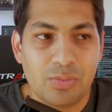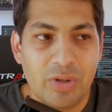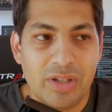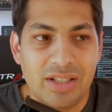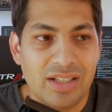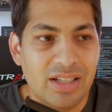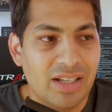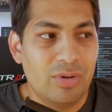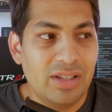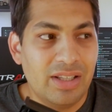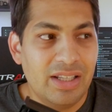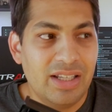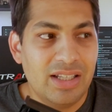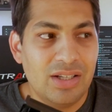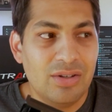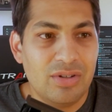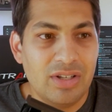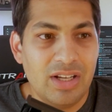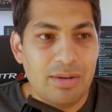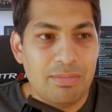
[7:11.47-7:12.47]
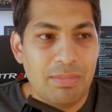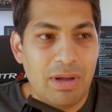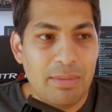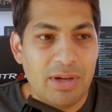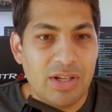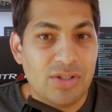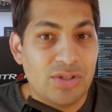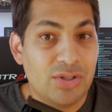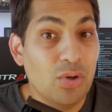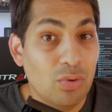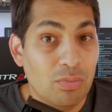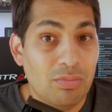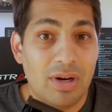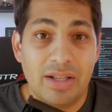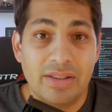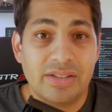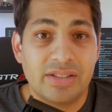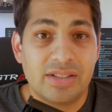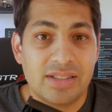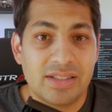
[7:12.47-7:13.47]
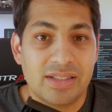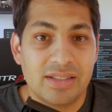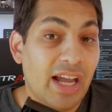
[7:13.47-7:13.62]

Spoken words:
when really you need maybe 2 months.